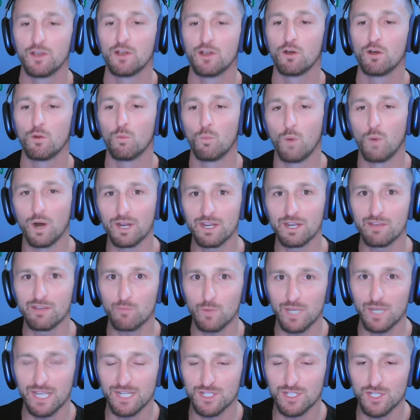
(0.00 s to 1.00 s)
One
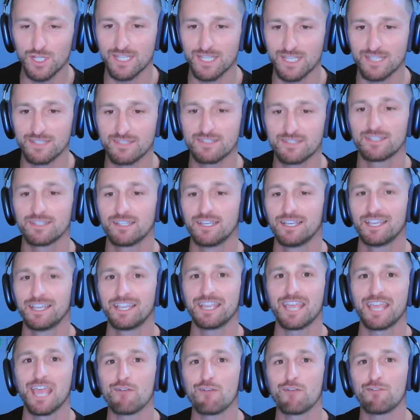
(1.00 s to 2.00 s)
of which is,
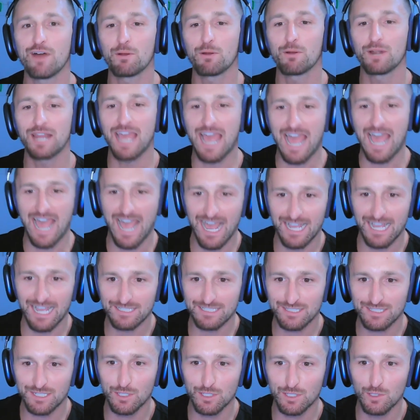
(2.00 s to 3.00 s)
if I were to
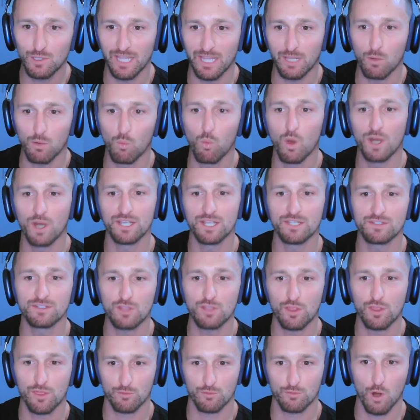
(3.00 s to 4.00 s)
ask you like what is
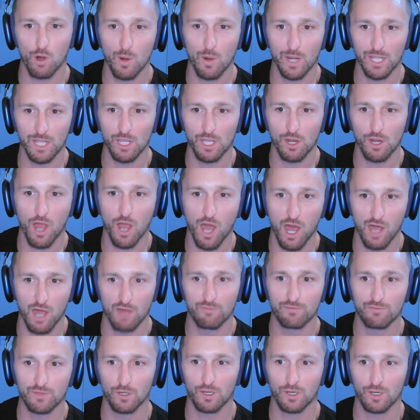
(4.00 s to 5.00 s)
throwing you
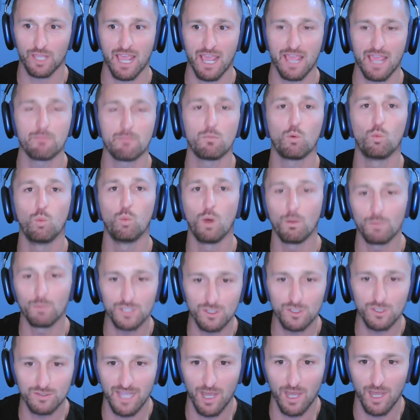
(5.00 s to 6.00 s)
off your game, what would
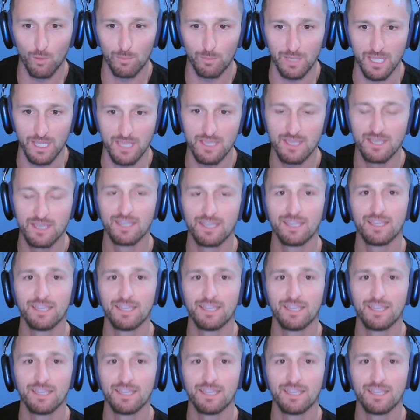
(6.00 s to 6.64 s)
you tell me?